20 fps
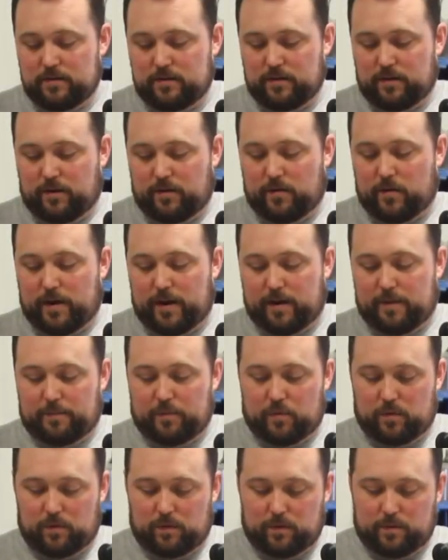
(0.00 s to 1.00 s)
You're going to want
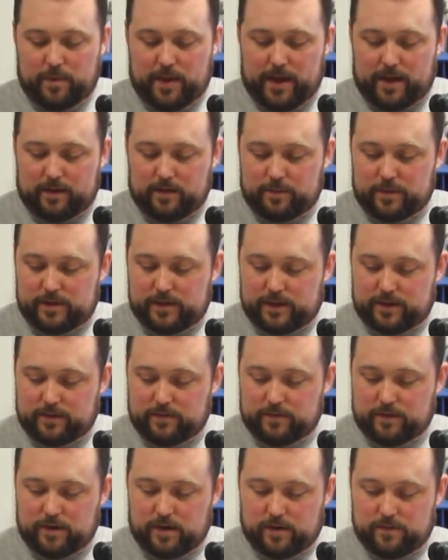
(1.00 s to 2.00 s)
to pull back the
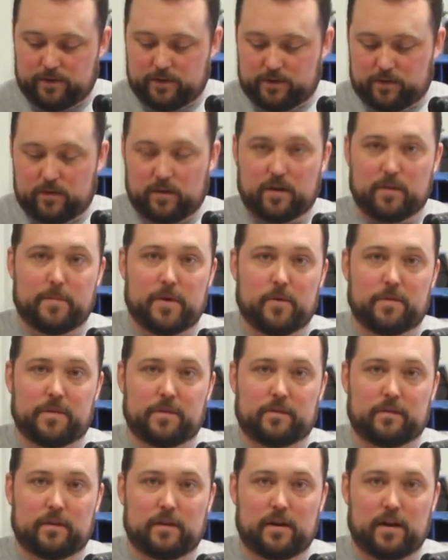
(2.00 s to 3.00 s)
protective cover so you can mount
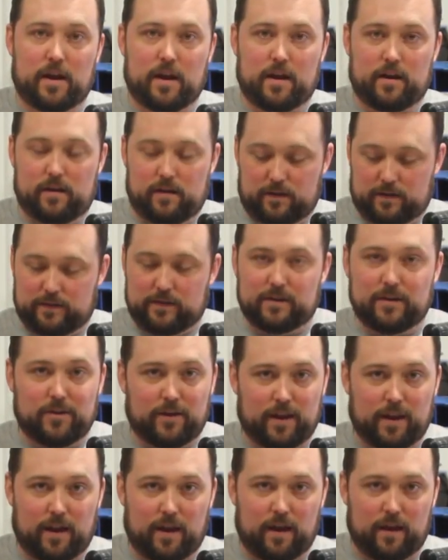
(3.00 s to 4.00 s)
the seat on and you can still
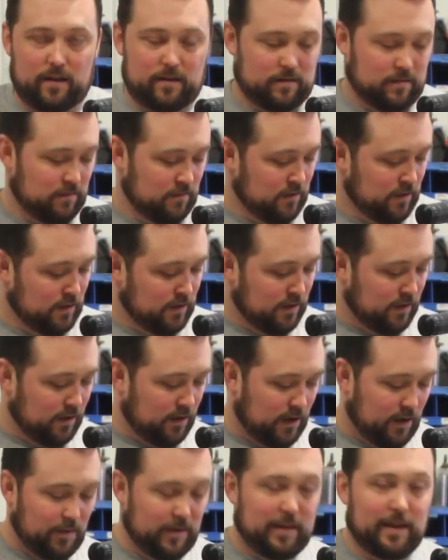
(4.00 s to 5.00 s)
get at it.
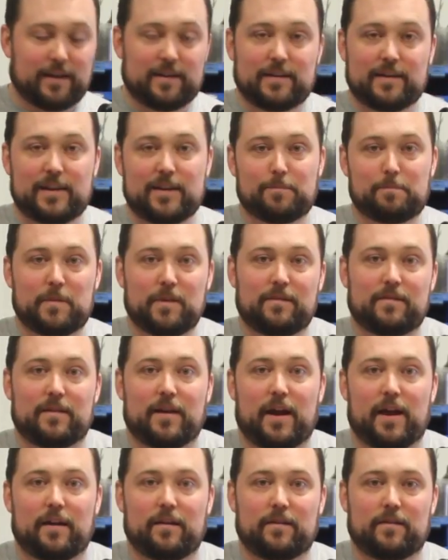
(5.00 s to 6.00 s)
We like to keep this
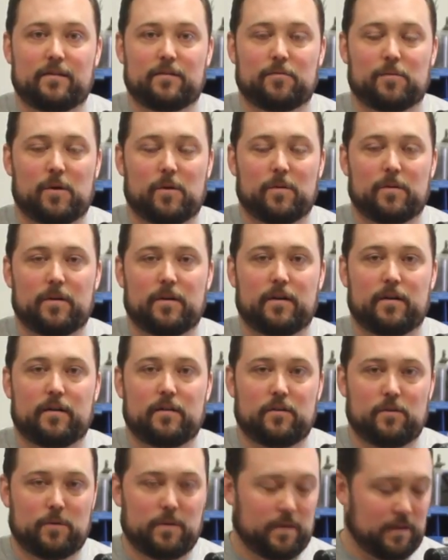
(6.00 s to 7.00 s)
on just while we're
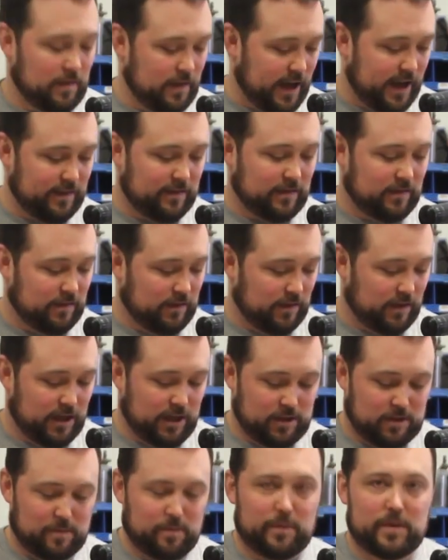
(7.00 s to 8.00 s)
doing the last
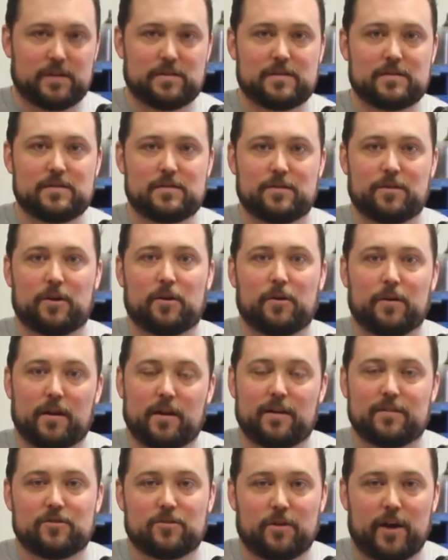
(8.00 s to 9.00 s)
installation pieces so you don't
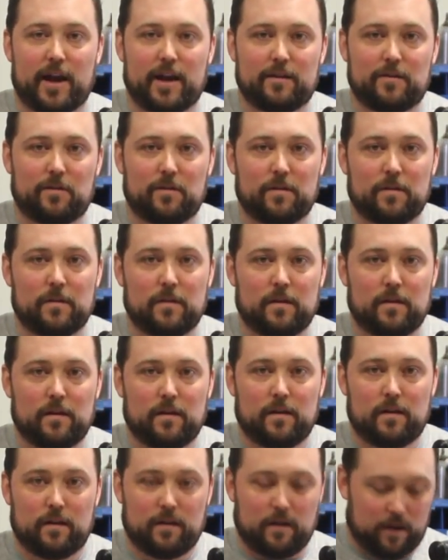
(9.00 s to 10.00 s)
get it scratched.
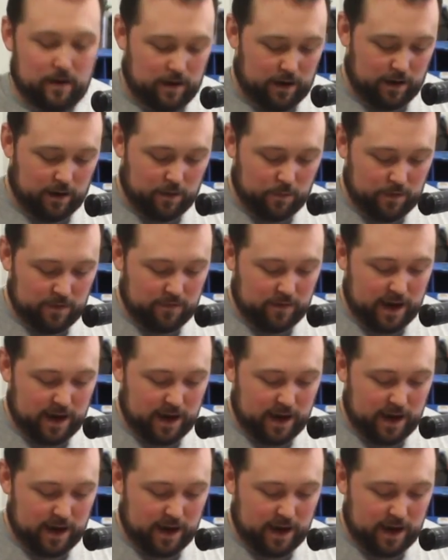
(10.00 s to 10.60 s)
We've